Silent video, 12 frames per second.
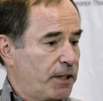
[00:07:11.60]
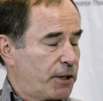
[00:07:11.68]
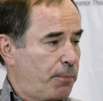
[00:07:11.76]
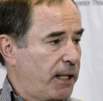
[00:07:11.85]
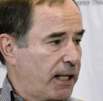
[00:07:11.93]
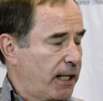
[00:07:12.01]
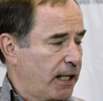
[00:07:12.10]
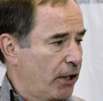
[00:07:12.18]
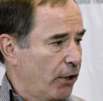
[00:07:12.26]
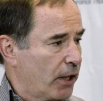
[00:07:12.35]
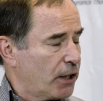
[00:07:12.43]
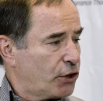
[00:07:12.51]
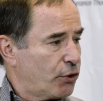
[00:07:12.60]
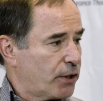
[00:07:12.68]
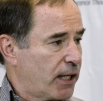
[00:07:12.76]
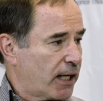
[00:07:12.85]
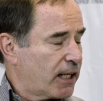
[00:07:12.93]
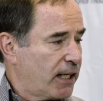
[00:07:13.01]
been speaking here at
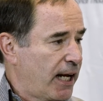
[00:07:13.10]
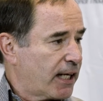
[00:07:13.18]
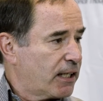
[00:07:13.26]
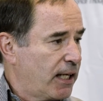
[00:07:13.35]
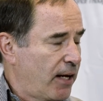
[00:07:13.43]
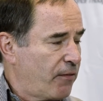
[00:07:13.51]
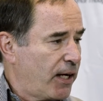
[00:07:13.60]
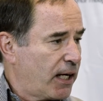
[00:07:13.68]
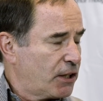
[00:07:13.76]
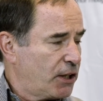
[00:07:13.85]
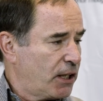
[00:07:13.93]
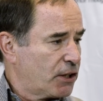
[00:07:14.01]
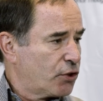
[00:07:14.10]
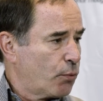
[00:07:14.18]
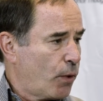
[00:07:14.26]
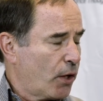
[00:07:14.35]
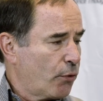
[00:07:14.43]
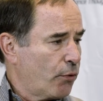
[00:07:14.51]
InsurTech Connect and haven't had a chance to
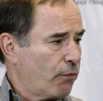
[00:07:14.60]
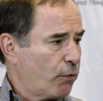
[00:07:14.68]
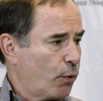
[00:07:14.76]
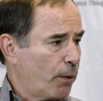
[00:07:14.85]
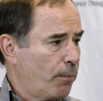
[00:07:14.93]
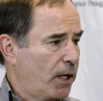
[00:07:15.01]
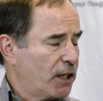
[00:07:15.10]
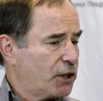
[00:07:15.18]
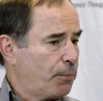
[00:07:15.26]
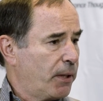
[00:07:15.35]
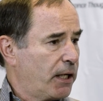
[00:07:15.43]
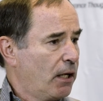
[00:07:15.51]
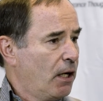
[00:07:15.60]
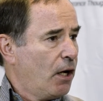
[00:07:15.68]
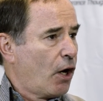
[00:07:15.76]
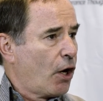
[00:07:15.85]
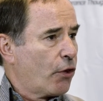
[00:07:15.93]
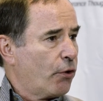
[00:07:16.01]
wander the floor much, but
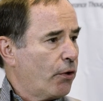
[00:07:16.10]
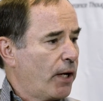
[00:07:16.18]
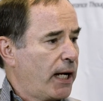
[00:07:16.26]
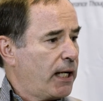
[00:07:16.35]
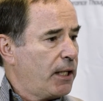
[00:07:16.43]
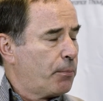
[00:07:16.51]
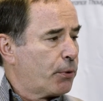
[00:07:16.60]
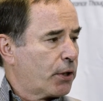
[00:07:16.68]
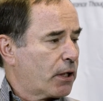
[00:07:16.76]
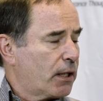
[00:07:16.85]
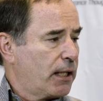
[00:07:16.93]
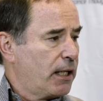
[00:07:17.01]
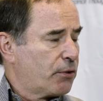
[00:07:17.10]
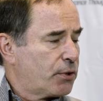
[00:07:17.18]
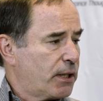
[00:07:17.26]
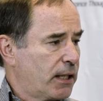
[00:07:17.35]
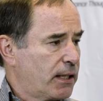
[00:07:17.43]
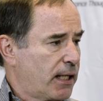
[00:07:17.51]
are there any particularly
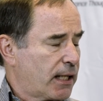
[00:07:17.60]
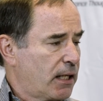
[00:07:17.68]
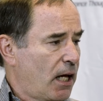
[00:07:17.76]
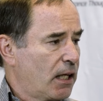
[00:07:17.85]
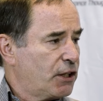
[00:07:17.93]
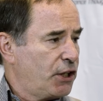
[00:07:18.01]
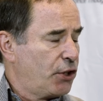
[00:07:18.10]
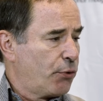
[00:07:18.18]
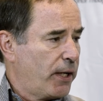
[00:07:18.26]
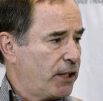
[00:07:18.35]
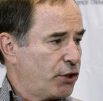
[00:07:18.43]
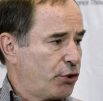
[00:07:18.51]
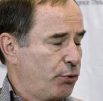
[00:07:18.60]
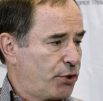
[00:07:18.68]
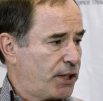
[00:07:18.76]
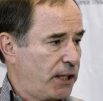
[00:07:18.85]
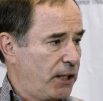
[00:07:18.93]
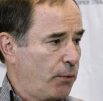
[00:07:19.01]
interesting technology trends you
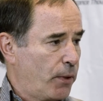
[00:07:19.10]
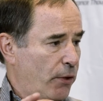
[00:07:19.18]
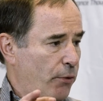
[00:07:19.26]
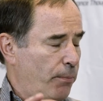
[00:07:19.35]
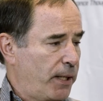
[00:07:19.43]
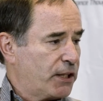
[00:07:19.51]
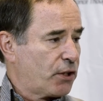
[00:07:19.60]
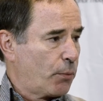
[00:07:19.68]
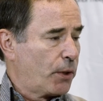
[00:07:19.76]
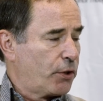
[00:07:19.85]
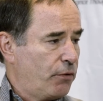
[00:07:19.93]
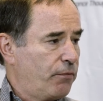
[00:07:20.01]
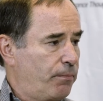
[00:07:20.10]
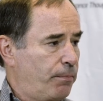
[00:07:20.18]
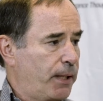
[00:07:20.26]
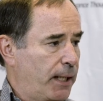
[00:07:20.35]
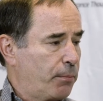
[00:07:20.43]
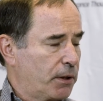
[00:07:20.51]
see, whether based on what you've
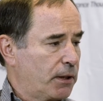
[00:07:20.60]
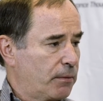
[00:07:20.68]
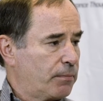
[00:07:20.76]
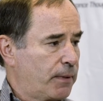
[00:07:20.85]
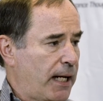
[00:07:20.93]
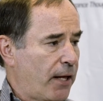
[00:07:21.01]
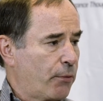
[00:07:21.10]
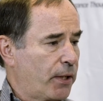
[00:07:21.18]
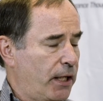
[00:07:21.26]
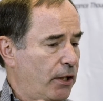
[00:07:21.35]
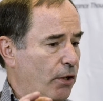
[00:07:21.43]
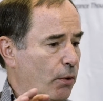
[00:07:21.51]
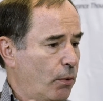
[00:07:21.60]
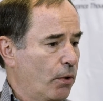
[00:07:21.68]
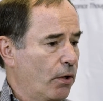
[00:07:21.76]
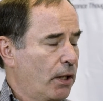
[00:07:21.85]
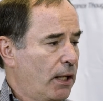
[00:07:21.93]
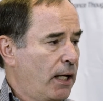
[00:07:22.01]
been able to gather here or